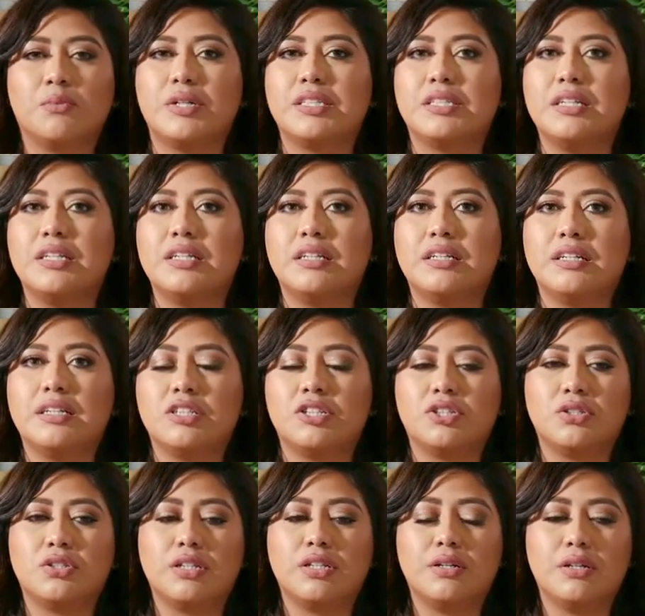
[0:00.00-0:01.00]

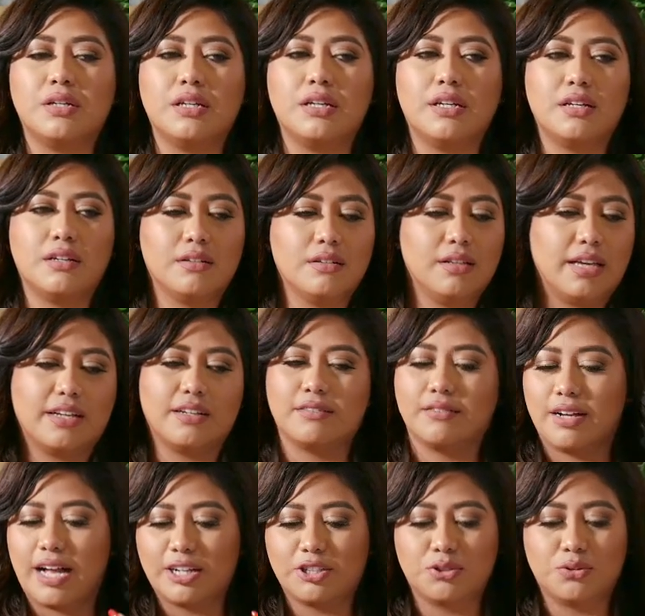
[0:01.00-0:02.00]

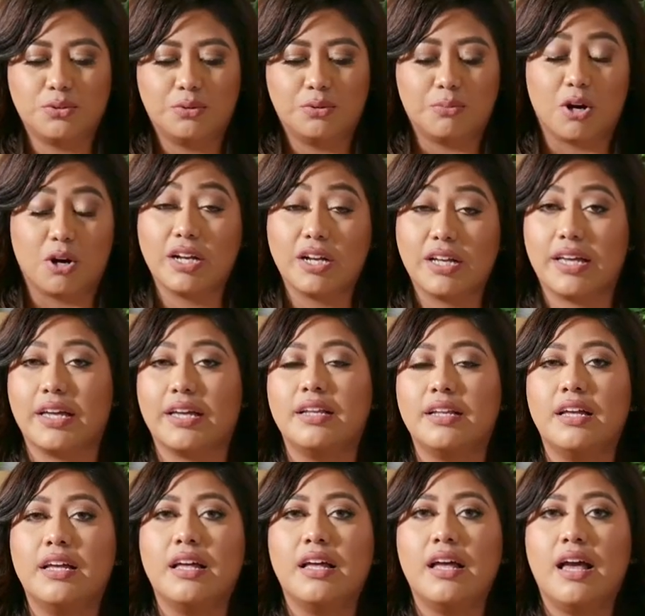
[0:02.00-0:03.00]
her actual
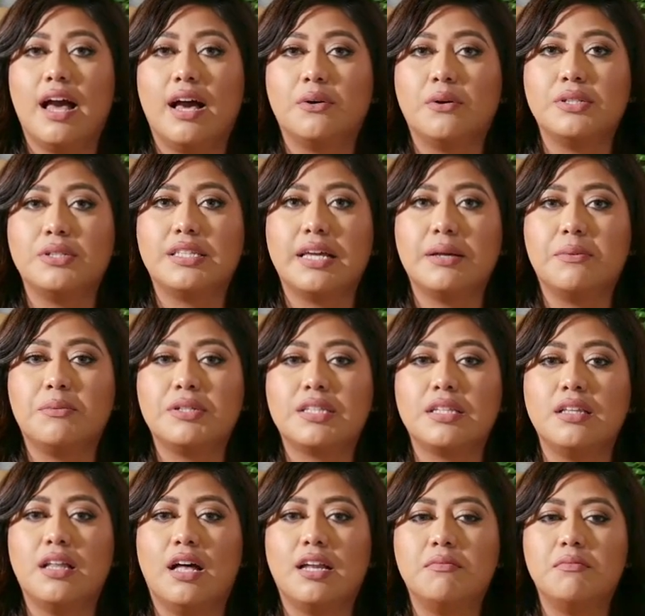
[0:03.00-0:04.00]
market, I would say,
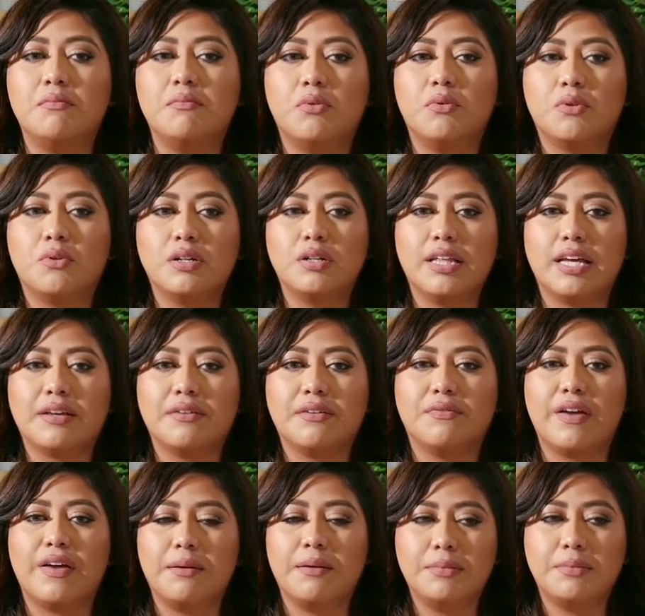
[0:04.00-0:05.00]
was a lot of more
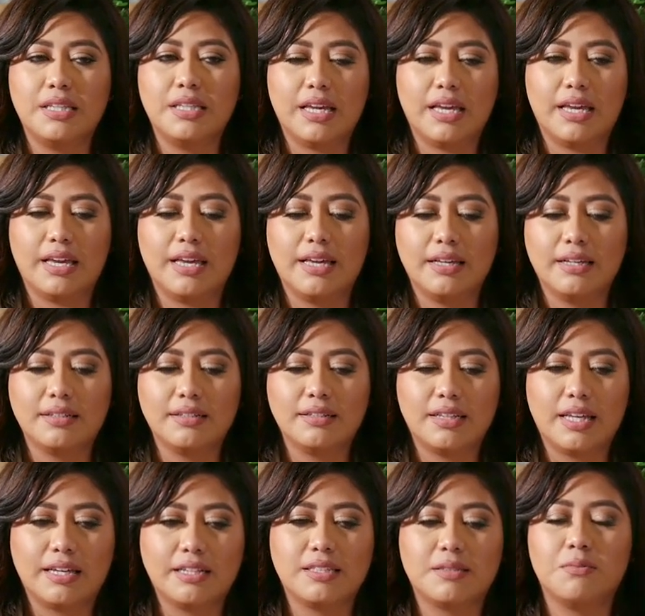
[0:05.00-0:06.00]
like family,
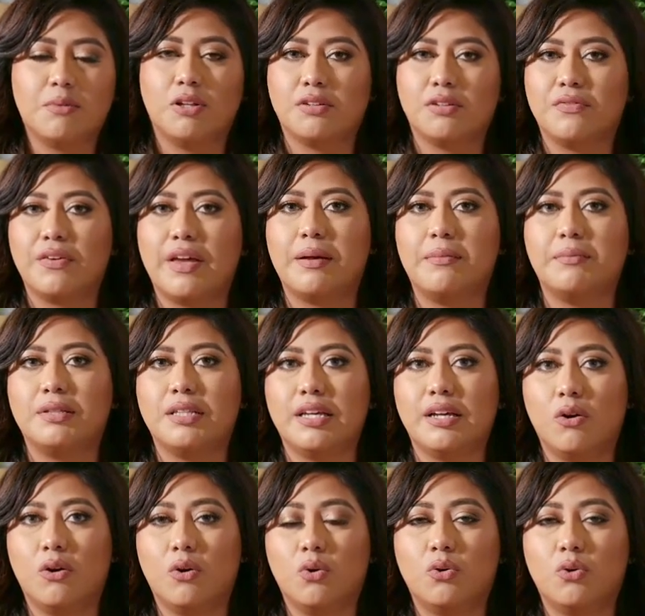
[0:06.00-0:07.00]
like smaller
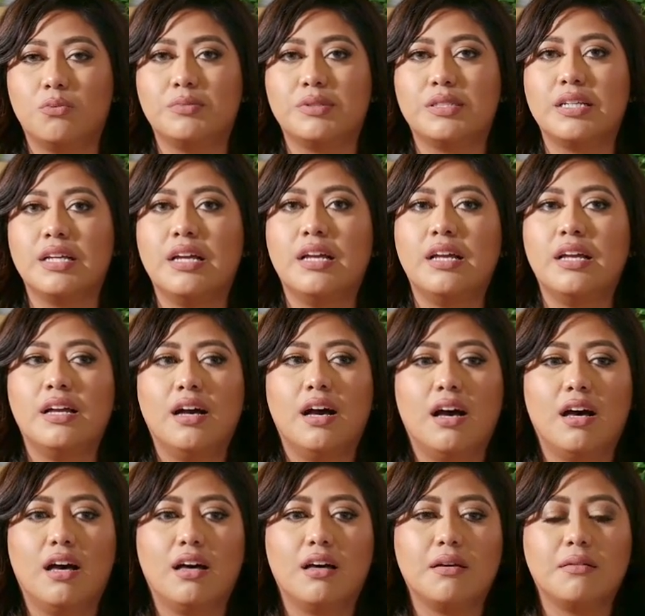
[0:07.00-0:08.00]
family homes,
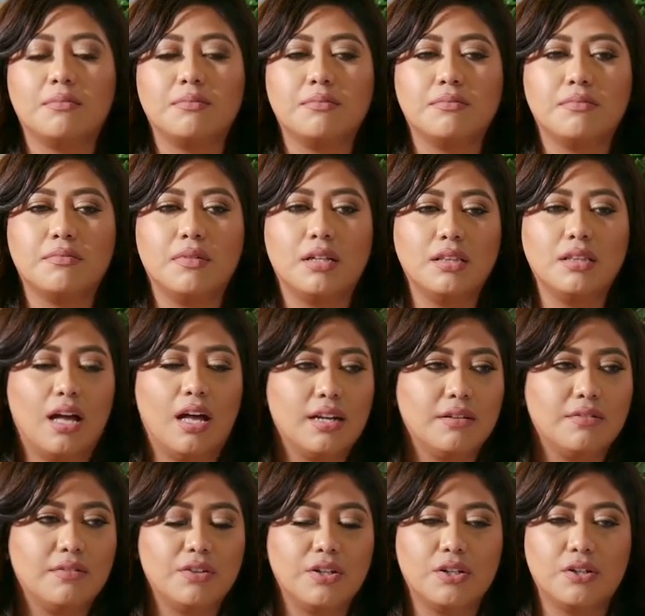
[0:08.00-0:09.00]
a
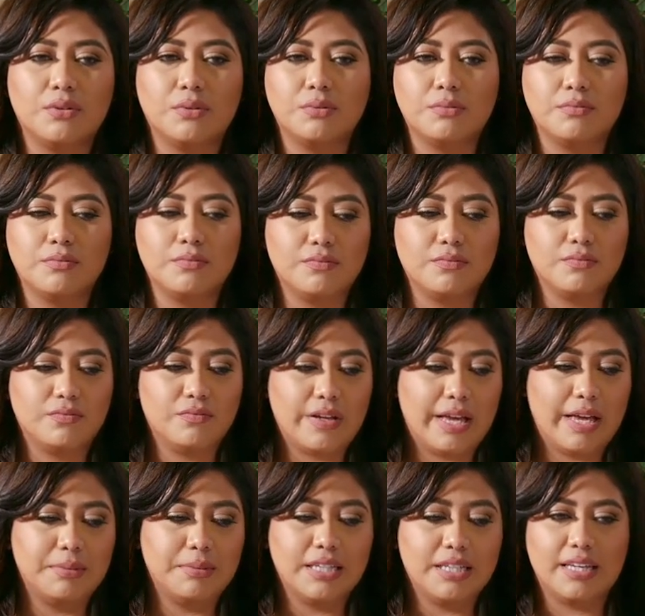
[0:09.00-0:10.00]
lot of,
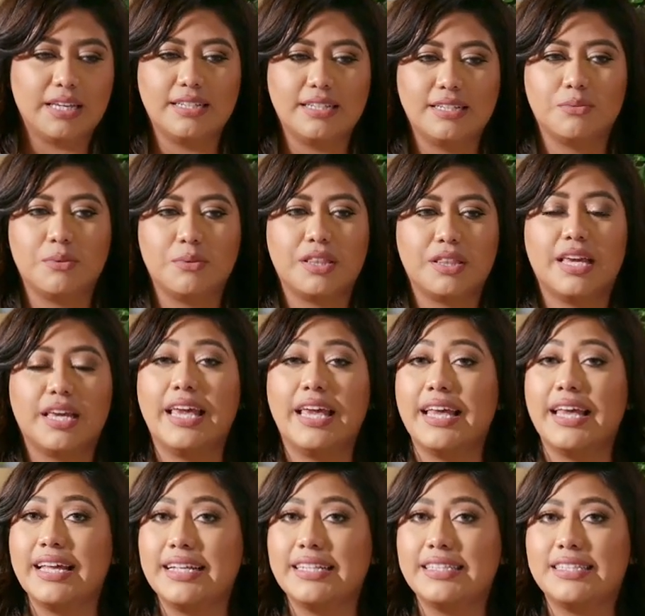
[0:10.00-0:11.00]
families with
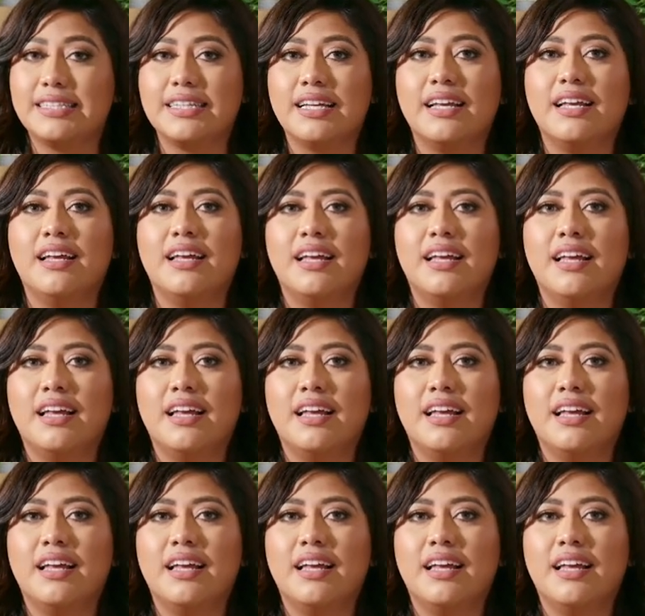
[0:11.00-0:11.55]
kids.